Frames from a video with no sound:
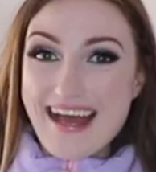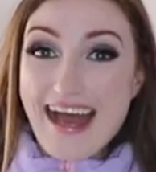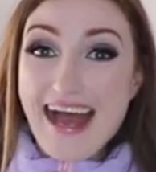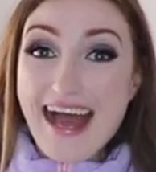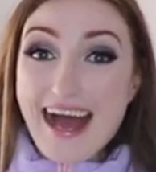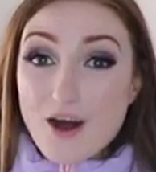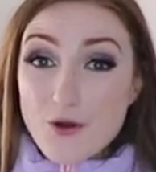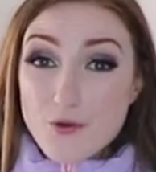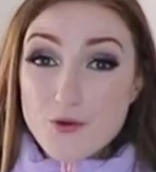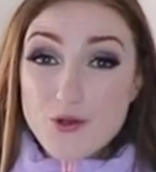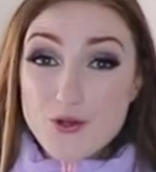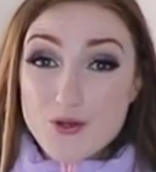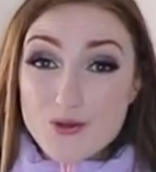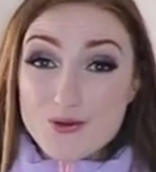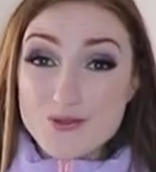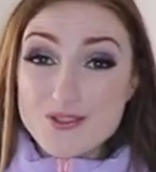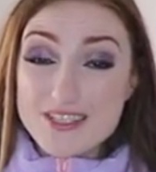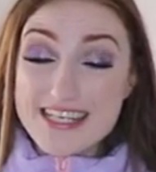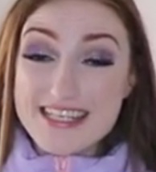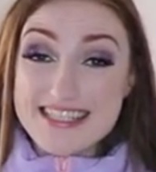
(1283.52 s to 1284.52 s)
How
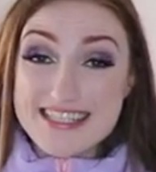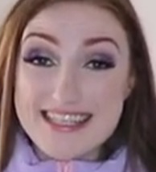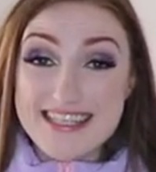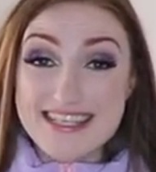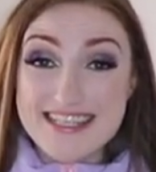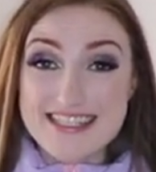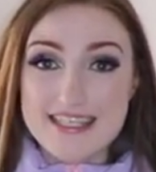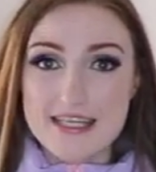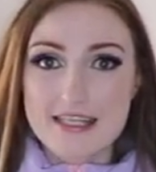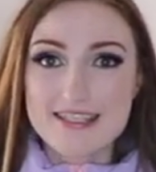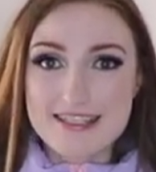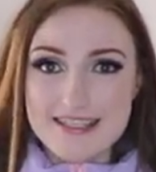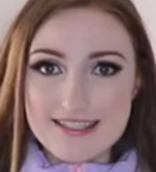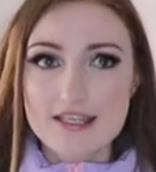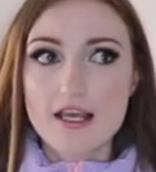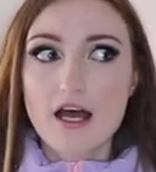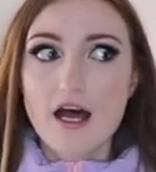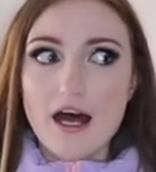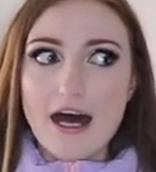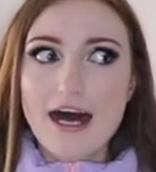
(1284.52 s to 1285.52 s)
cute is this?
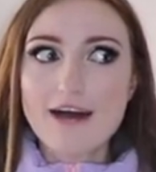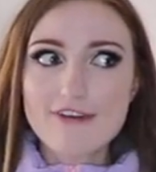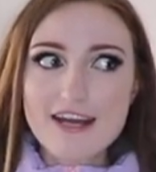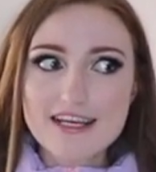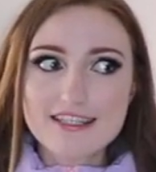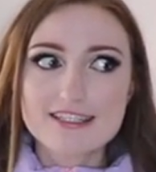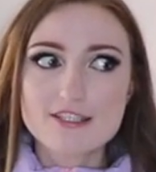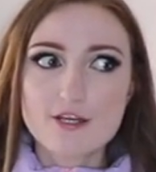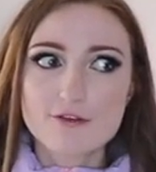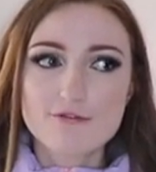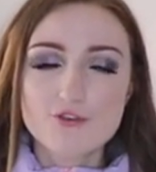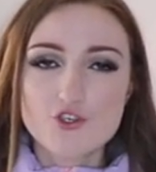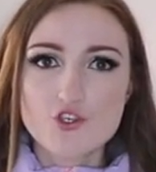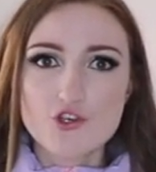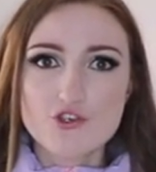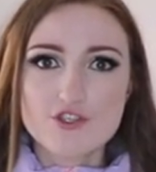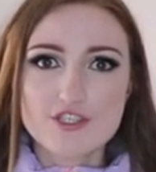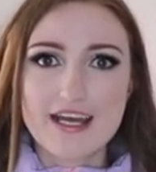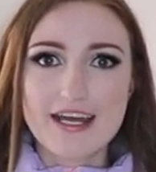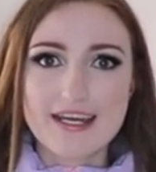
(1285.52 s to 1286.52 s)
This I've had this on for
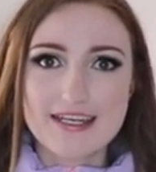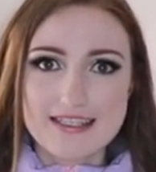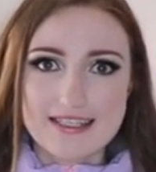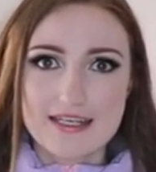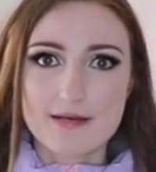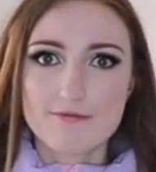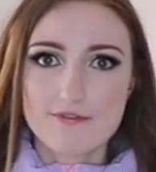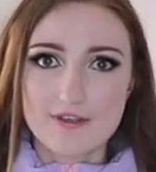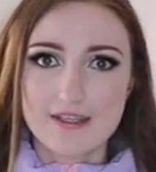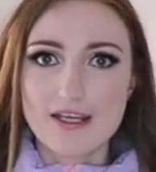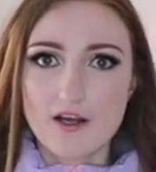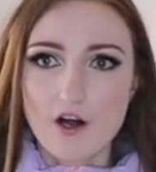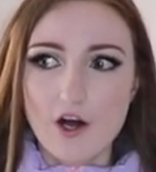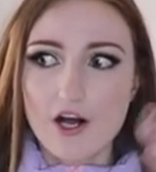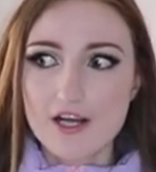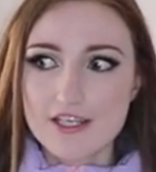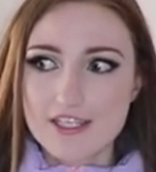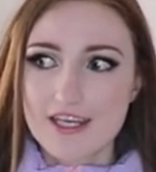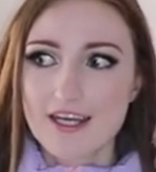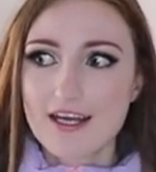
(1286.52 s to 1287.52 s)
two seconds and I'm feeling
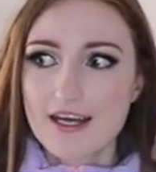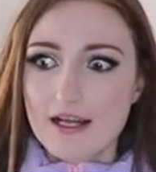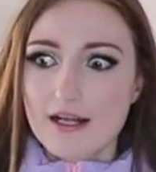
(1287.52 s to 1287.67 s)
hot.